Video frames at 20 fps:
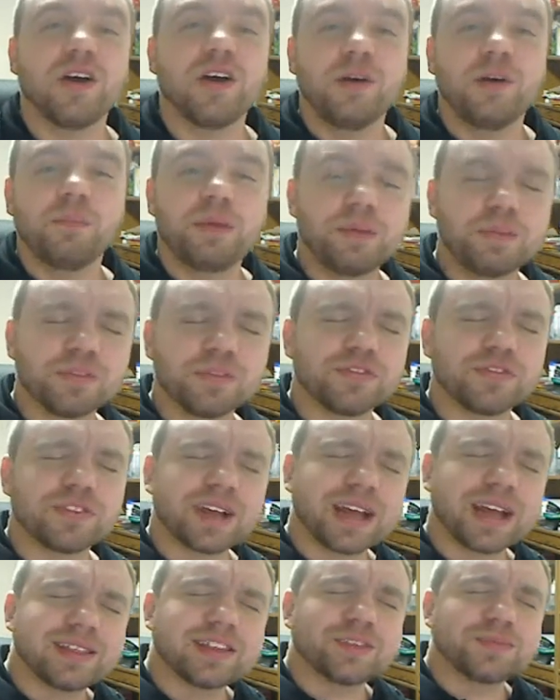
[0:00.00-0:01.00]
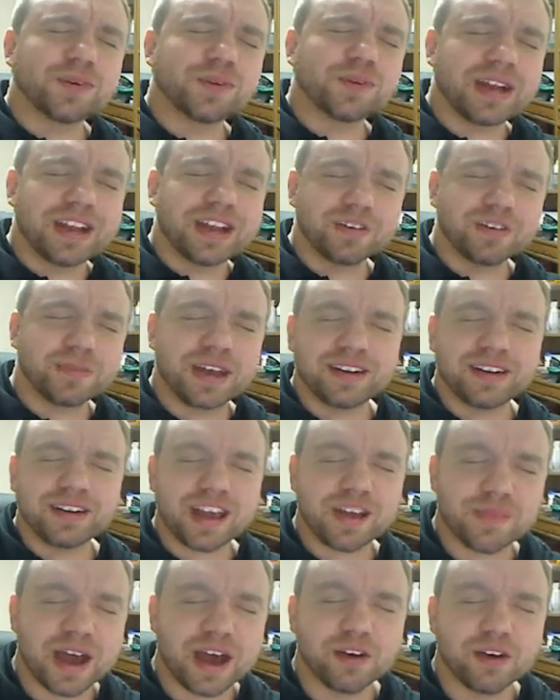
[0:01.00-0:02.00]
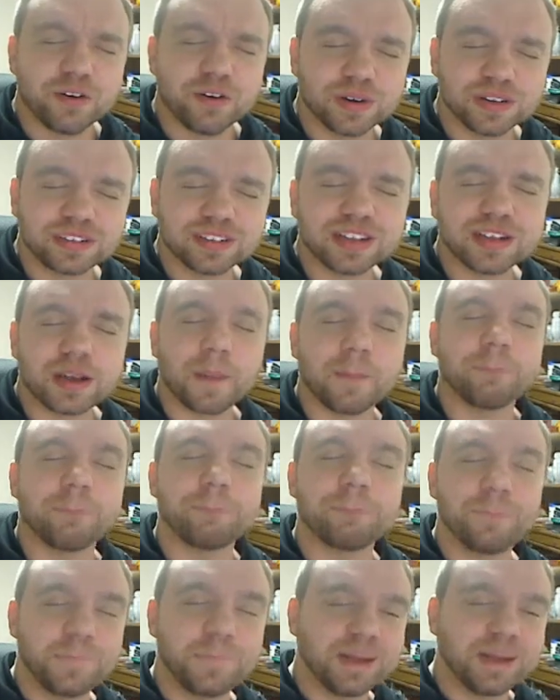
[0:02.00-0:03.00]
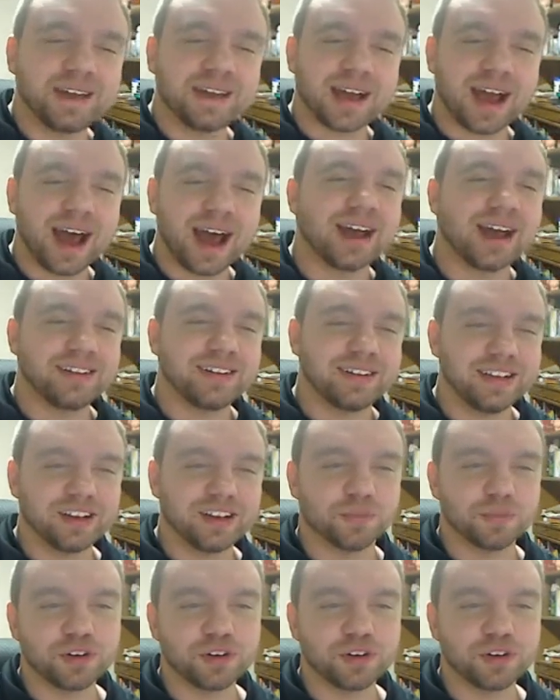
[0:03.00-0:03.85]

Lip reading: people forget this, but when Anchorman came out, it wasn't like a big hot deal.